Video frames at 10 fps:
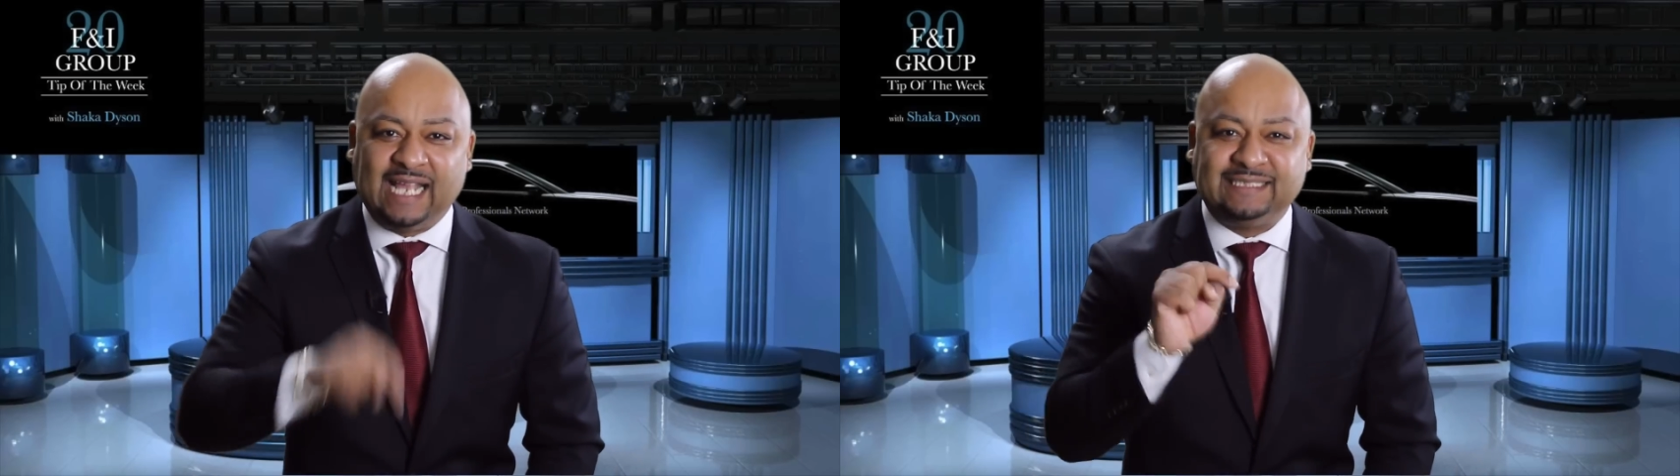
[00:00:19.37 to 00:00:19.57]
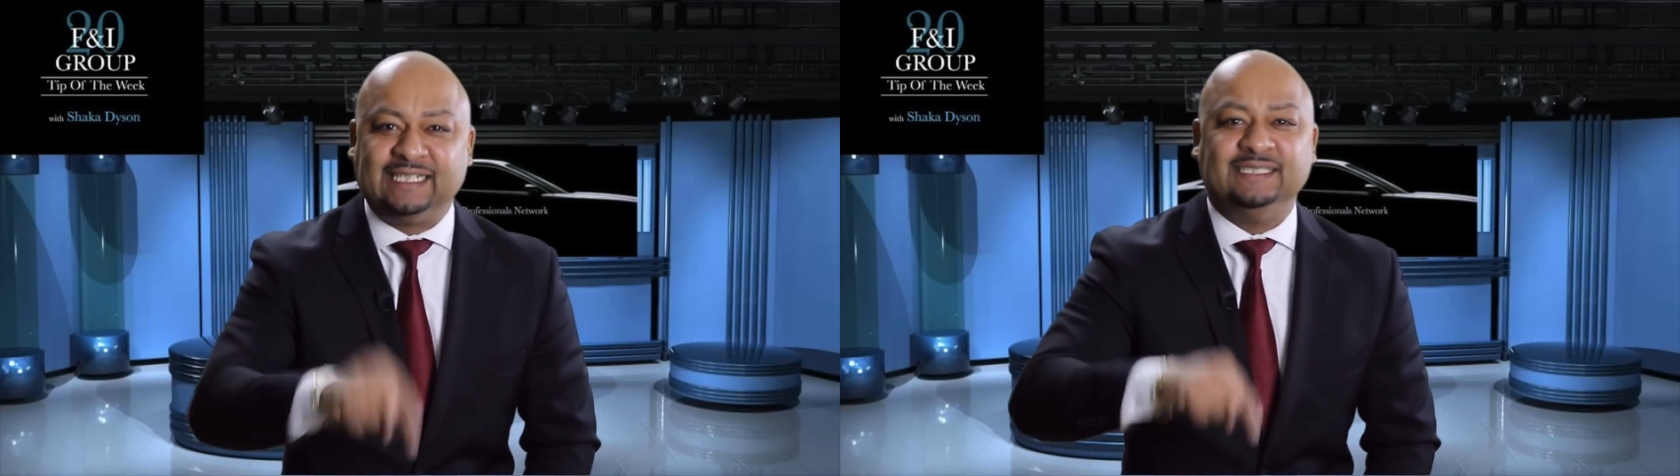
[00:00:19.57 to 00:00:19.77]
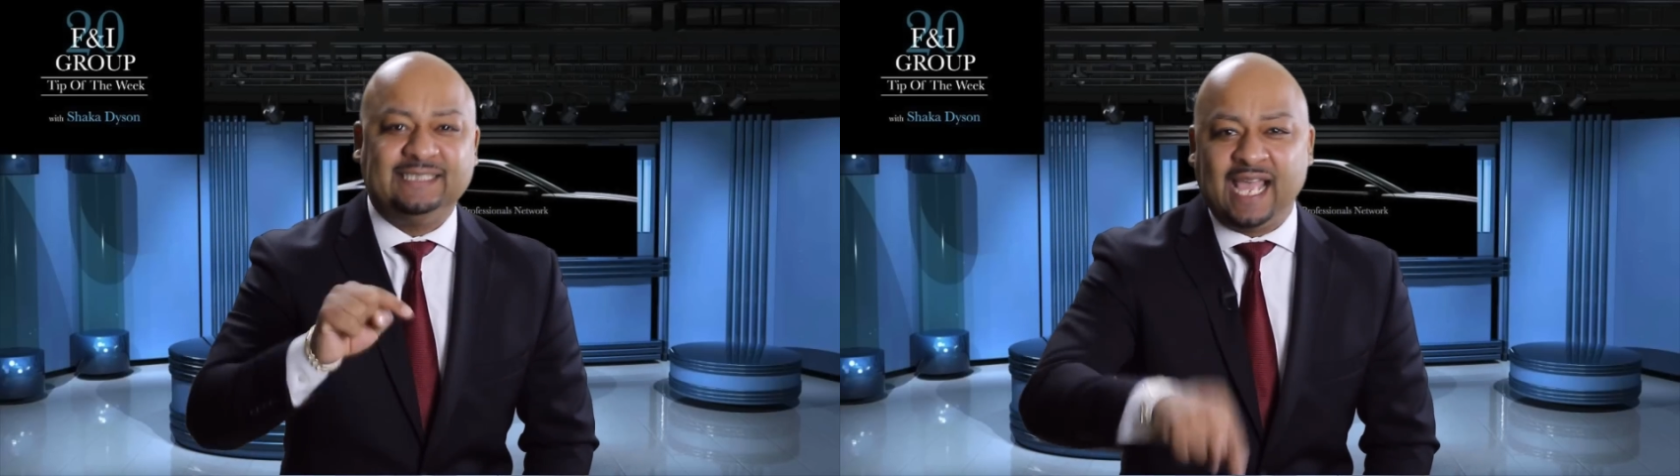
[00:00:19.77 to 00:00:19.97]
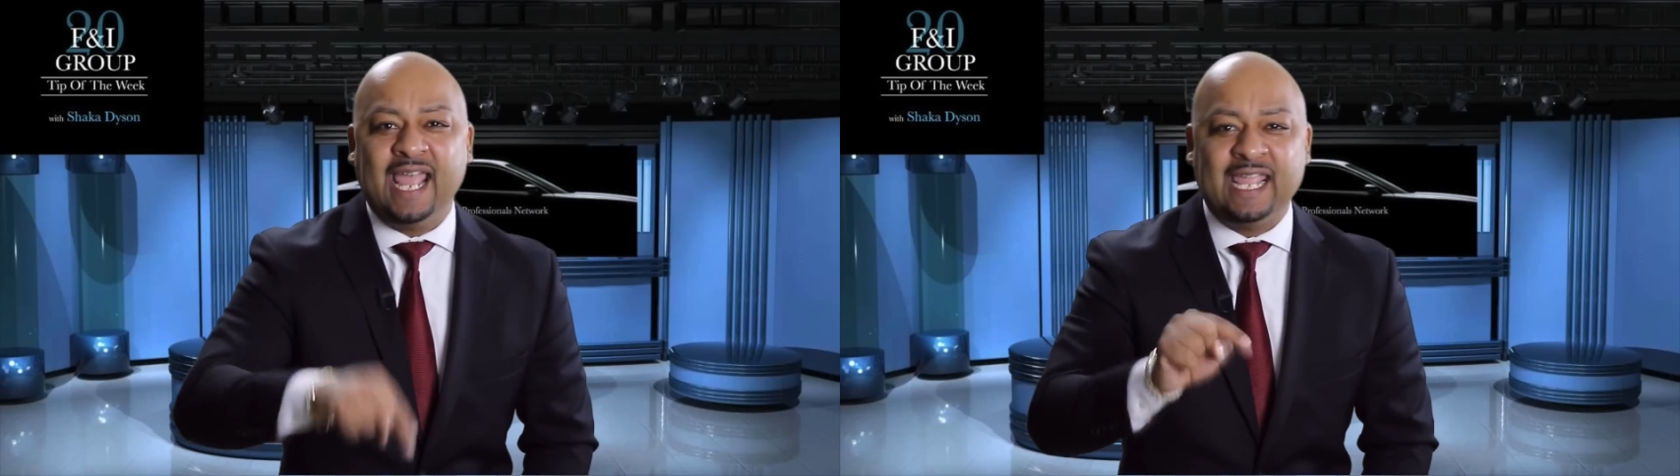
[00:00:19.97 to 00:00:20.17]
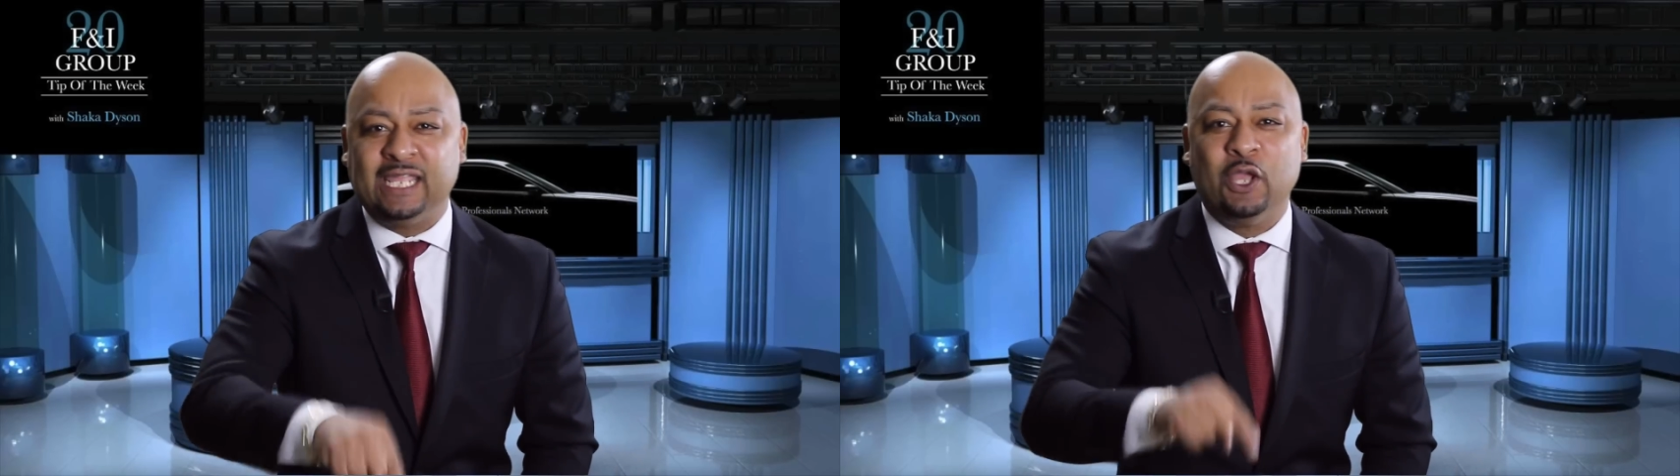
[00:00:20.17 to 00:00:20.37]
And
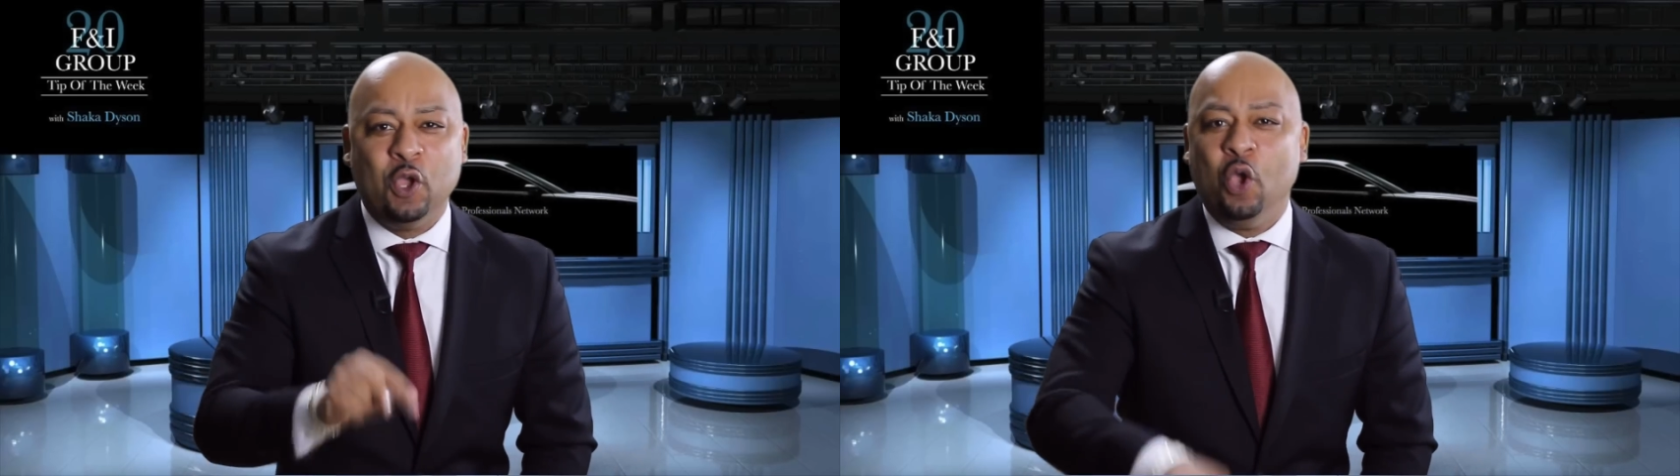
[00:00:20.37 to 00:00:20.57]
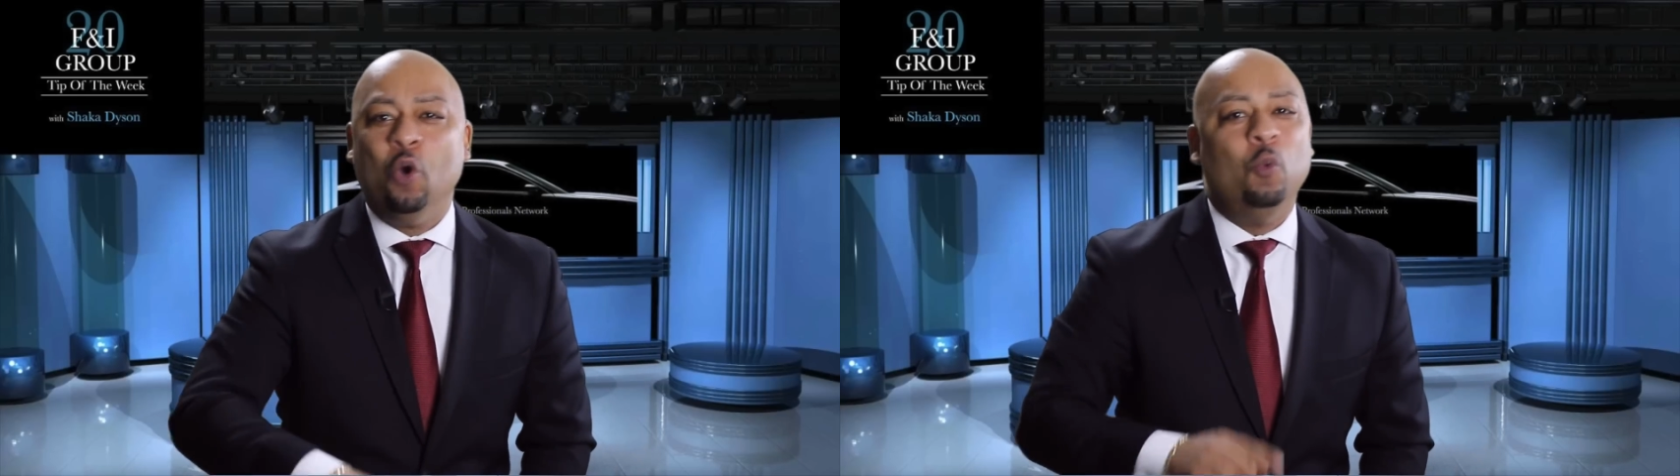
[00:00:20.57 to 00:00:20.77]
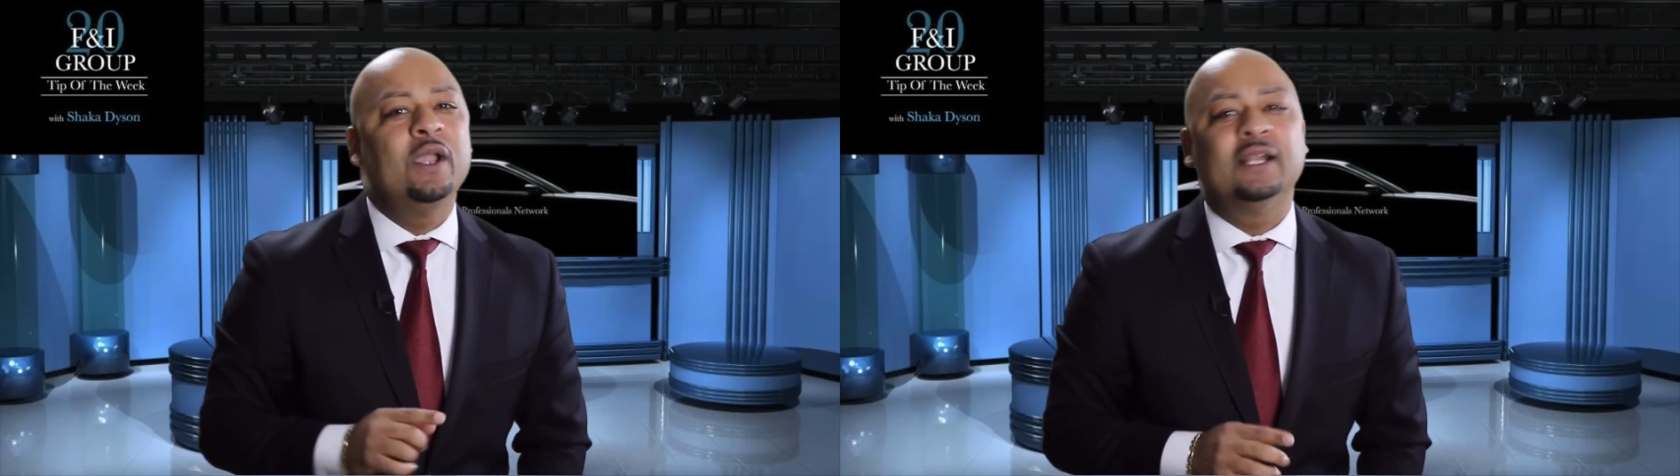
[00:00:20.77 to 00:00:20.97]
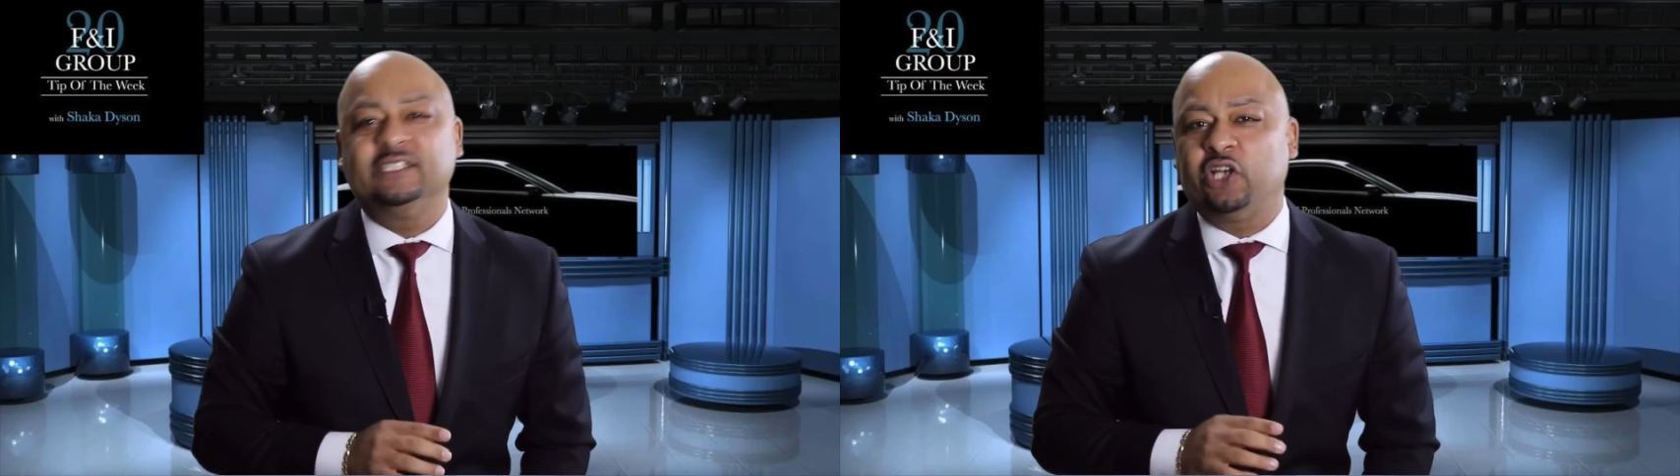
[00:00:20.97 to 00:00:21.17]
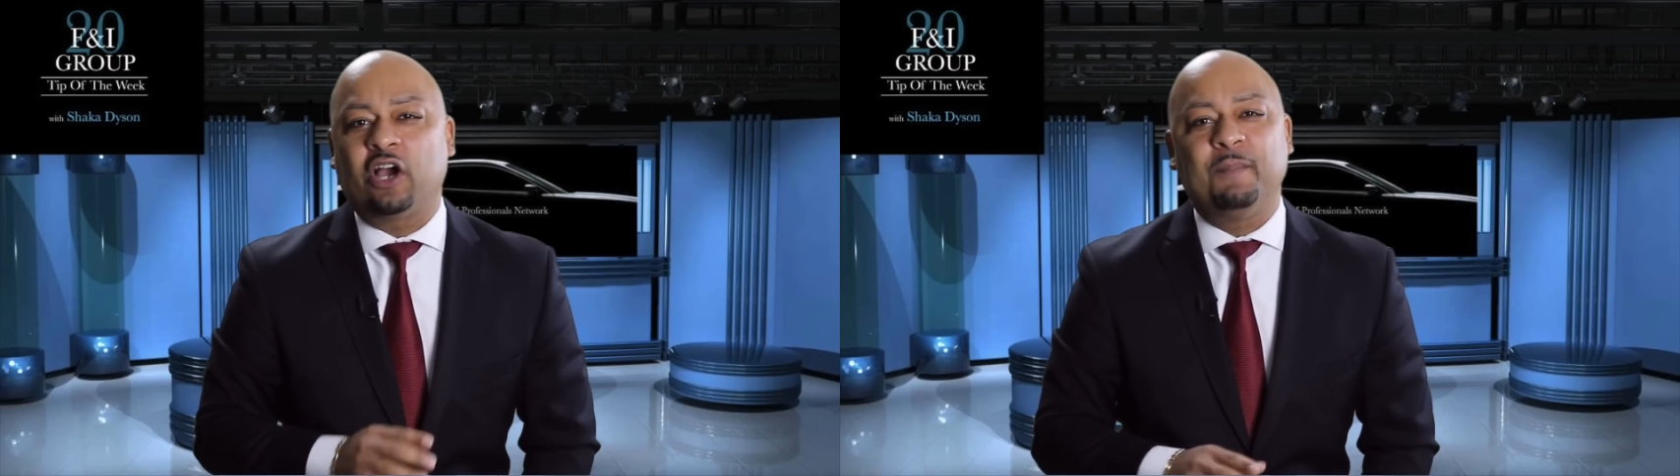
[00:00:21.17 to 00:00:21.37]
today, we're going to
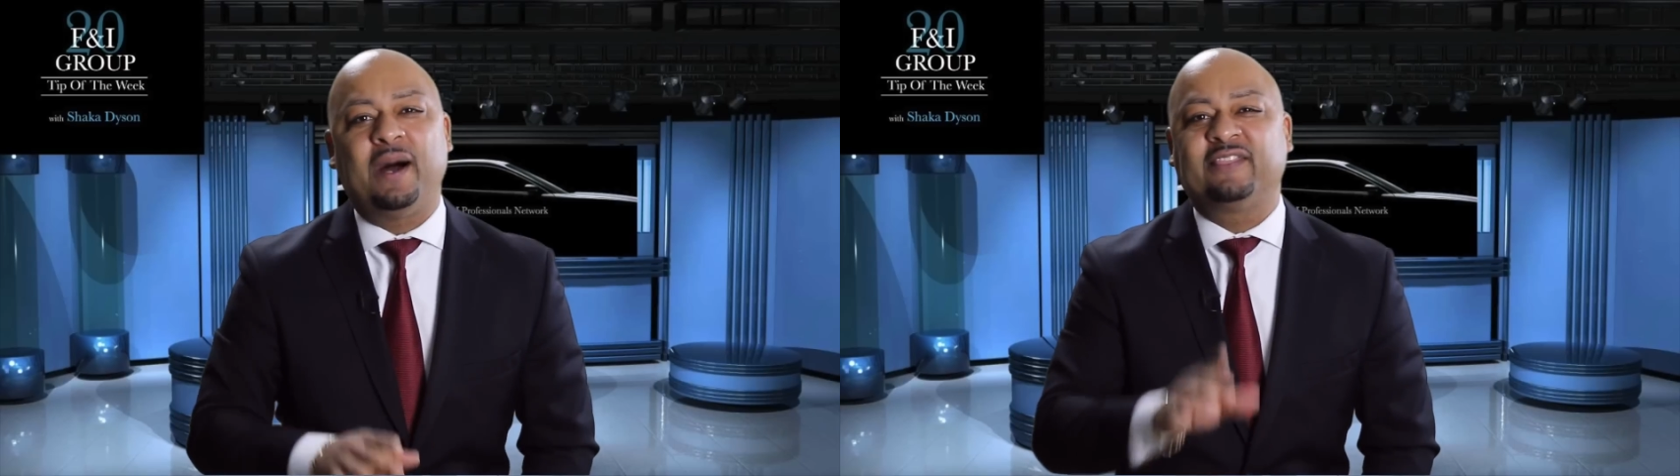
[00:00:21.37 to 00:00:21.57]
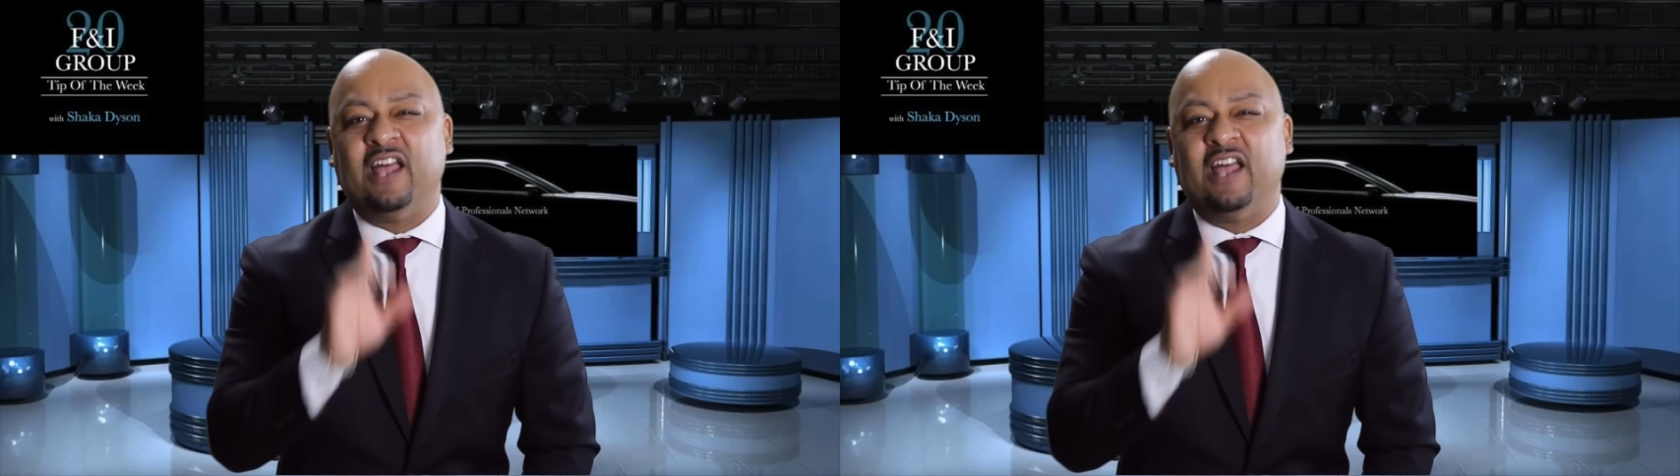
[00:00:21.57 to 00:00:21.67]
talk about